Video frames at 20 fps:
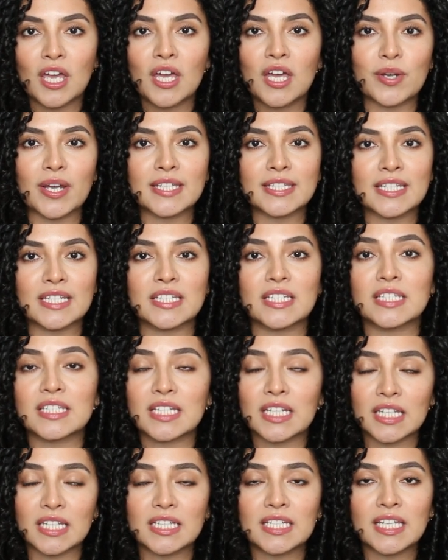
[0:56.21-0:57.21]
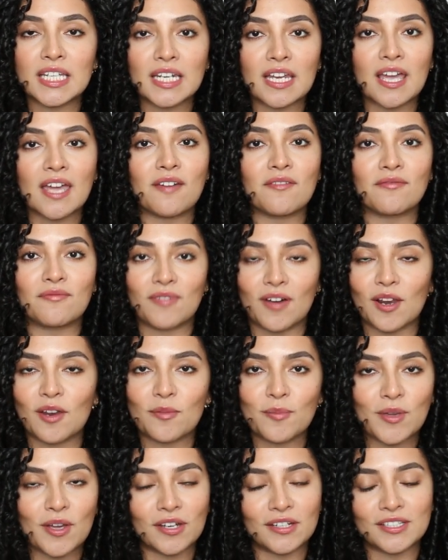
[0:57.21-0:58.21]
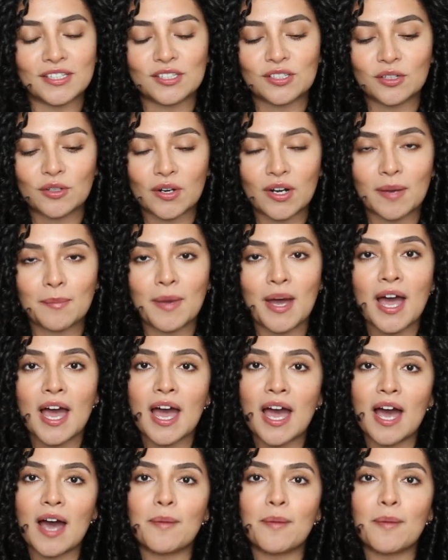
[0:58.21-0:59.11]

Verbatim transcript: You guys can just click it and follow me on Instagram.